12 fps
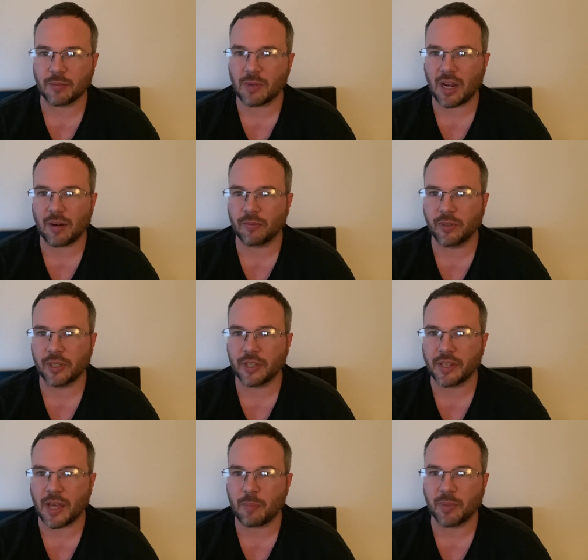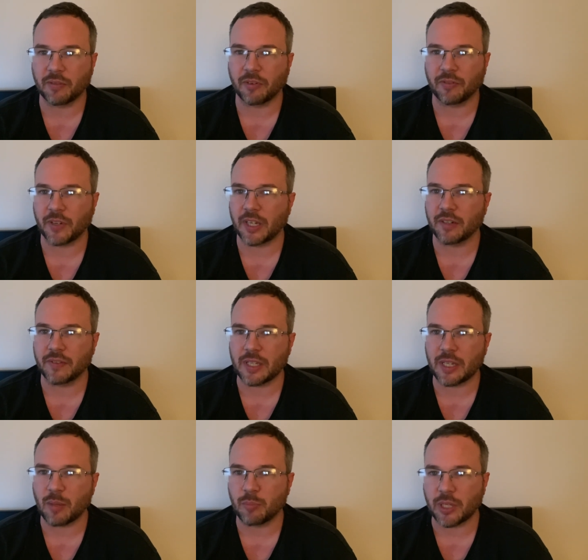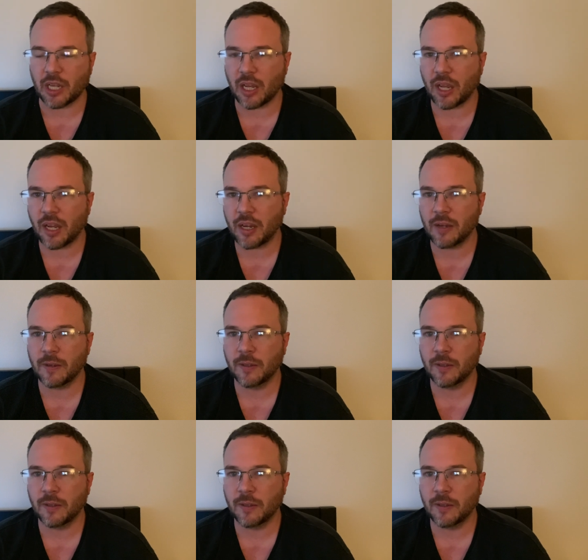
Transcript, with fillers: I'm not really that big of a fan of the NBA.